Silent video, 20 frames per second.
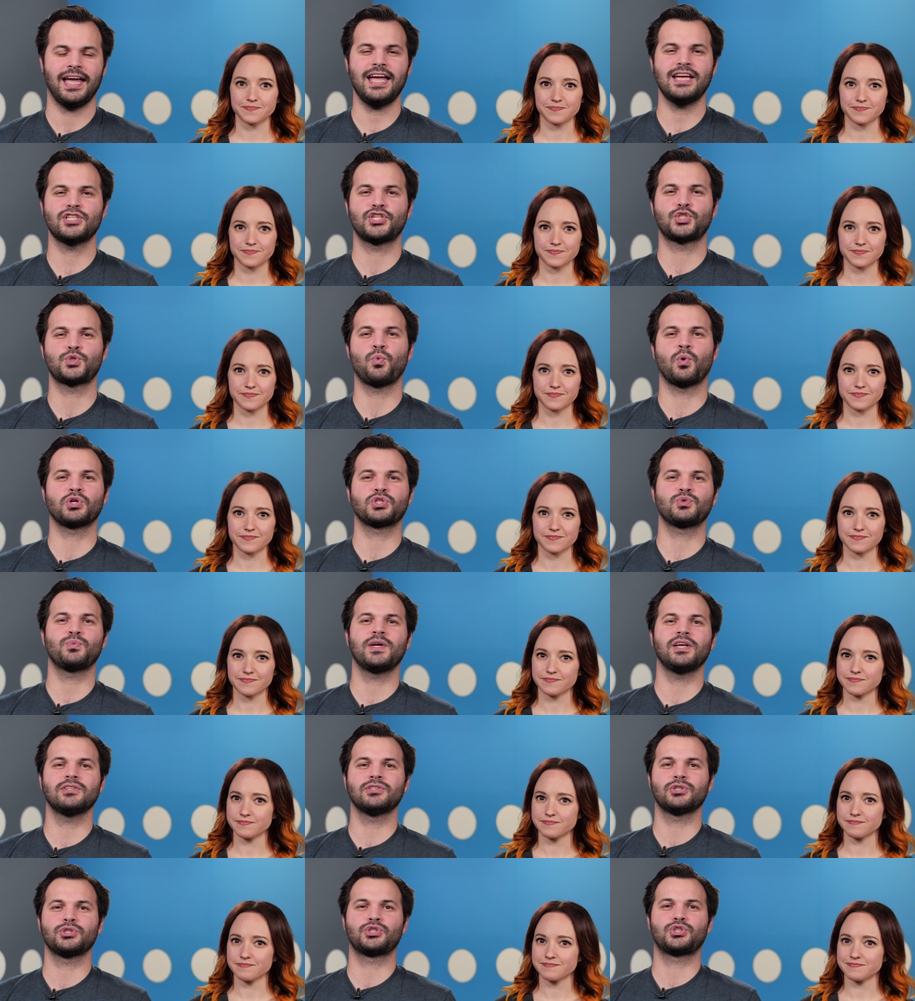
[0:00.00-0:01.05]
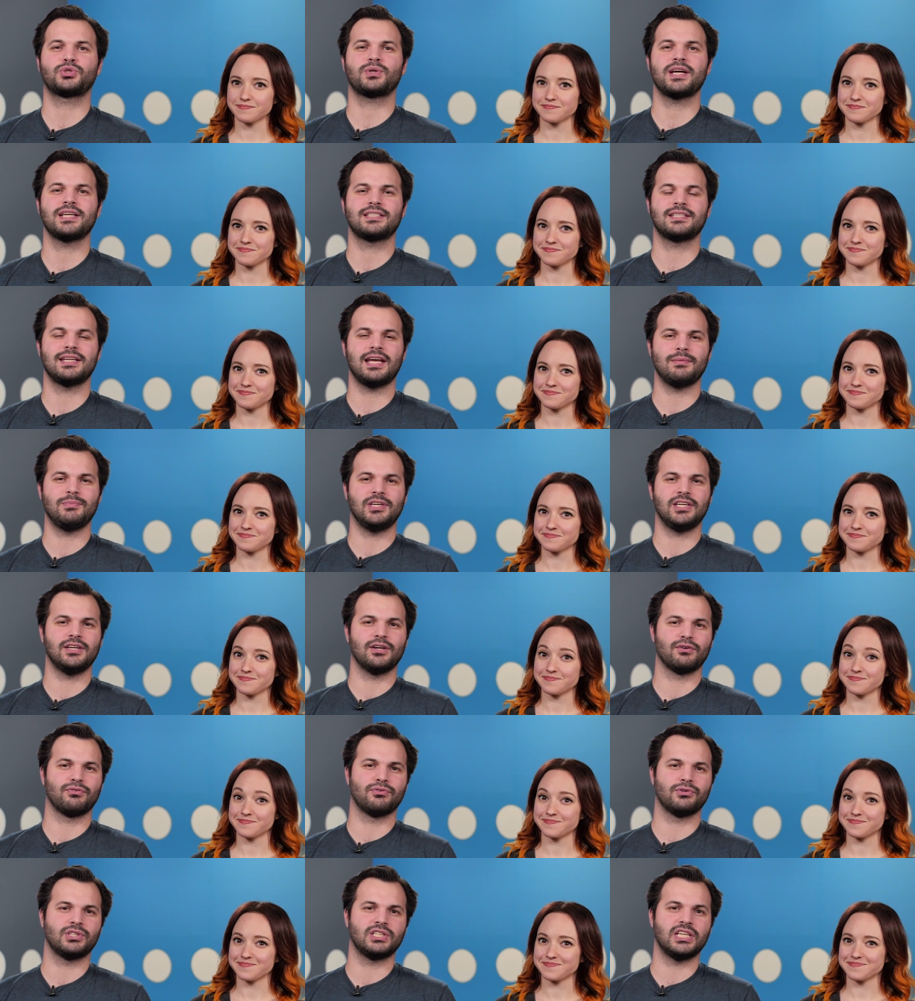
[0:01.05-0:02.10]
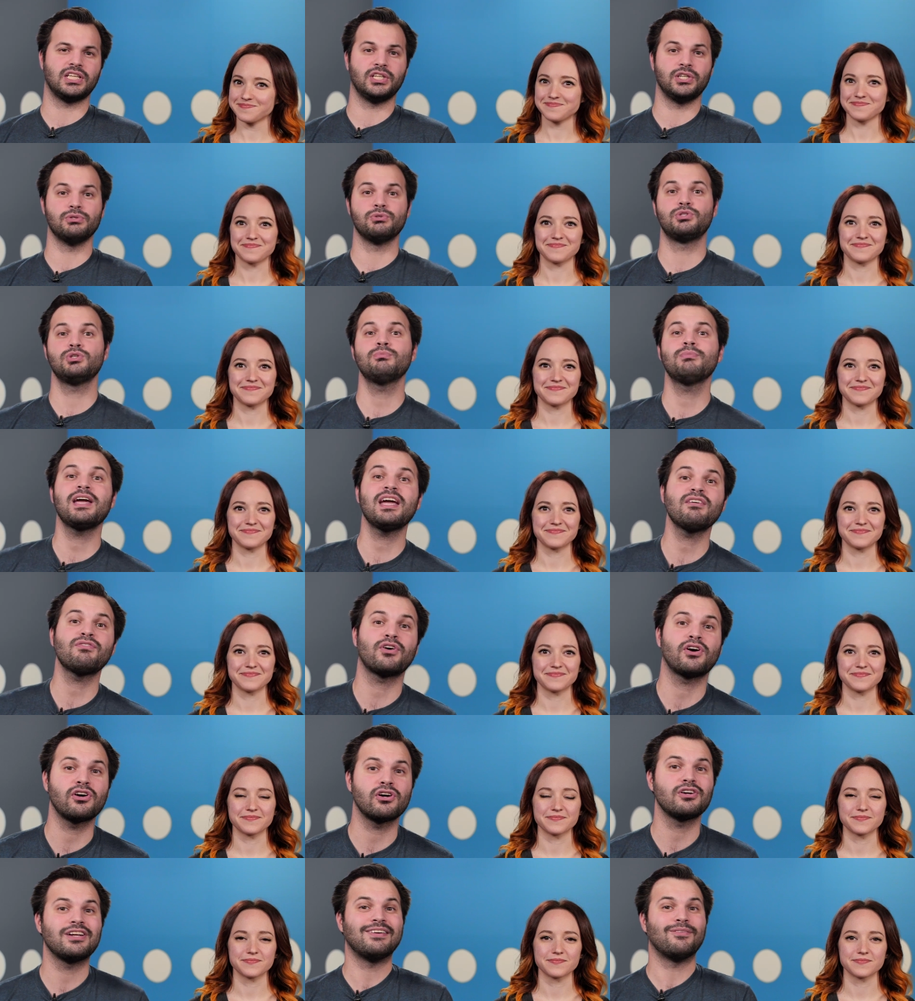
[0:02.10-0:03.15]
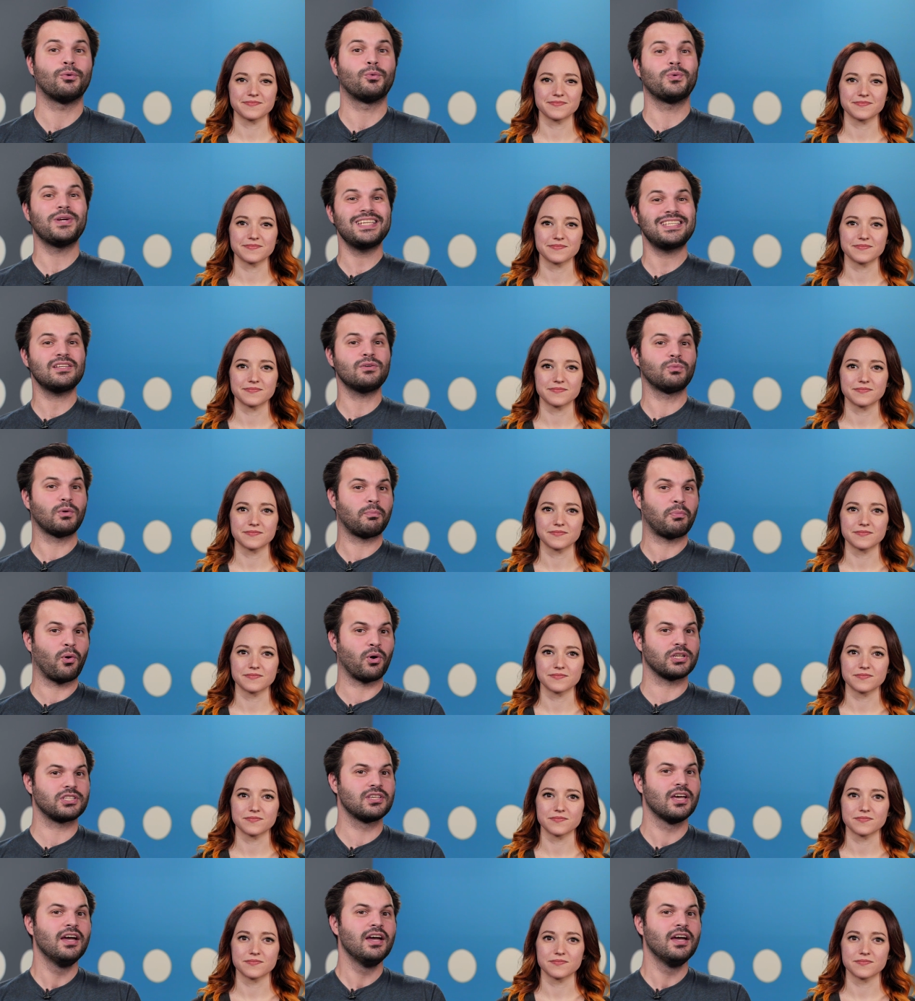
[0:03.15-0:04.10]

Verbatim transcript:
Speaker 1: Hey Schwartzwielders, Trace and Amy here for DNews. You may have heard recent reports